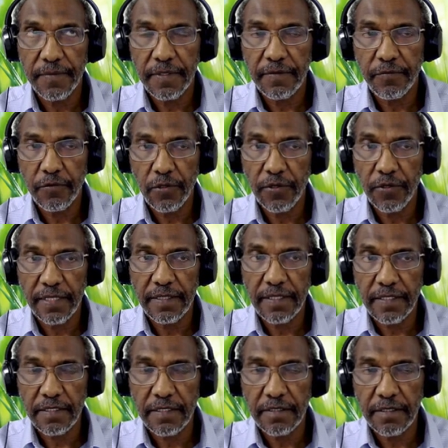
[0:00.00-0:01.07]
if we look at
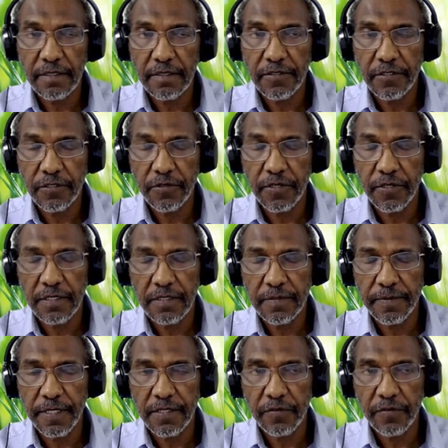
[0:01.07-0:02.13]
this uh, student
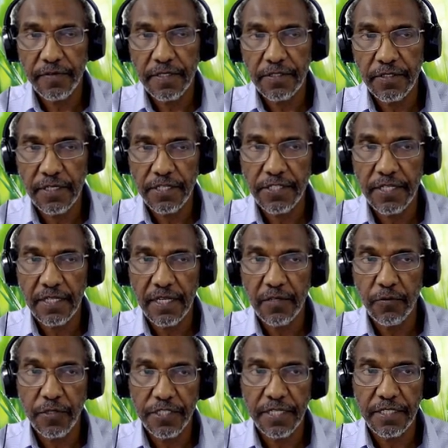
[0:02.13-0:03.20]
experience of instruction
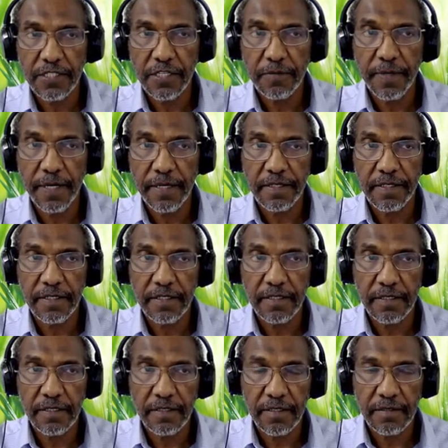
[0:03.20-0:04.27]
and we judge it by
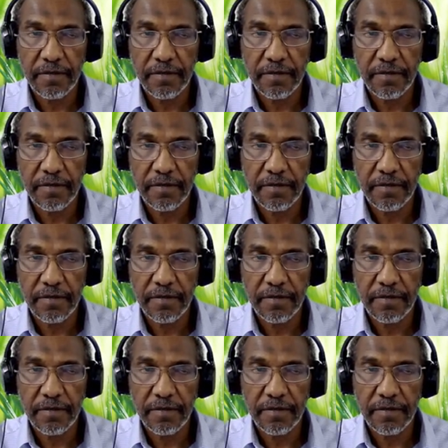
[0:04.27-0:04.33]
the